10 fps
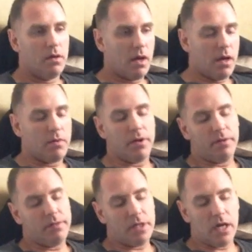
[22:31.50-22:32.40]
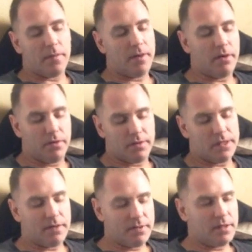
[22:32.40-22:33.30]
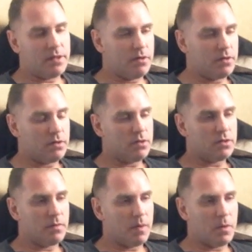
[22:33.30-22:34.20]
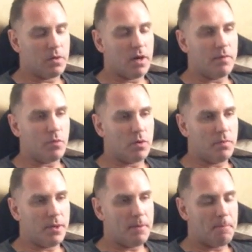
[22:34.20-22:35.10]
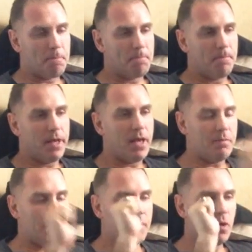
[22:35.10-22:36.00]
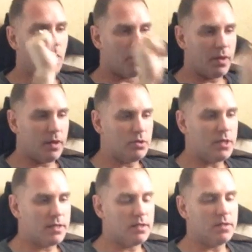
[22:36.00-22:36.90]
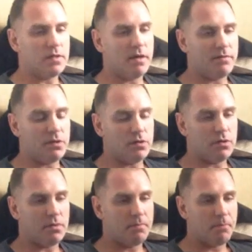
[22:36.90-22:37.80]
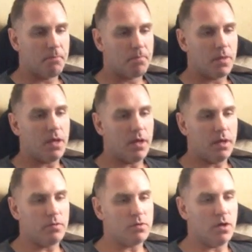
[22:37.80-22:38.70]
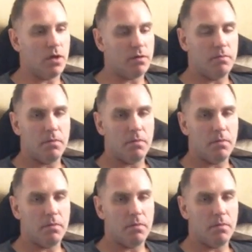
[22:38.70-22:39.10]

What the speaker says: I don't want to talk about all the stuff that they do because it's just going to make me cry more, but it came that moment where they injected the stuff into him, and he was gone.